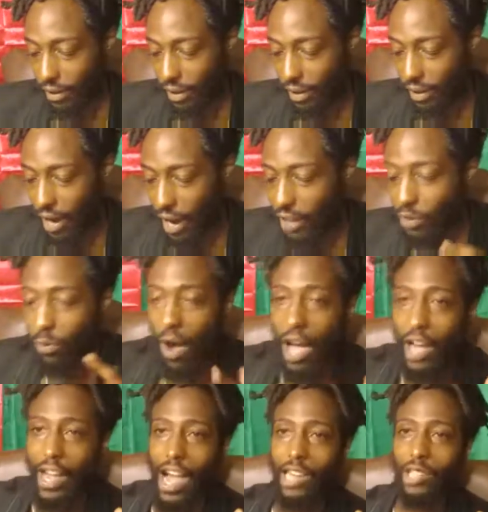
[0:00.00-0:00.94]
Now, that's
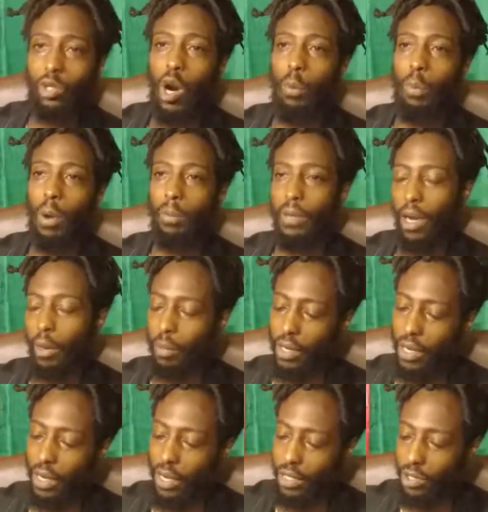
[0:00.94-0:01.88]
why I got Trump up there,
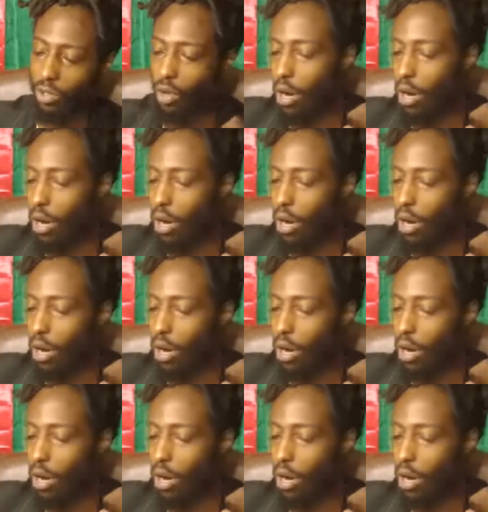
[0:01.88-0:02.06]
because